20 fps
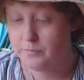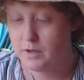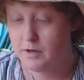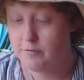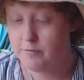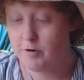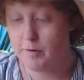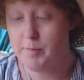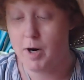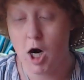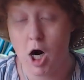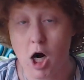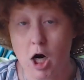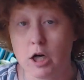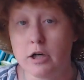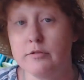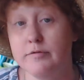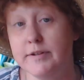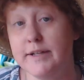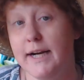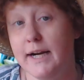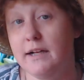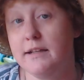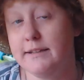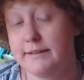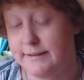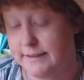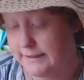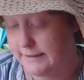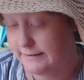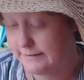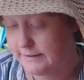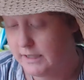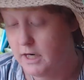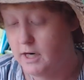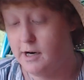from hard realities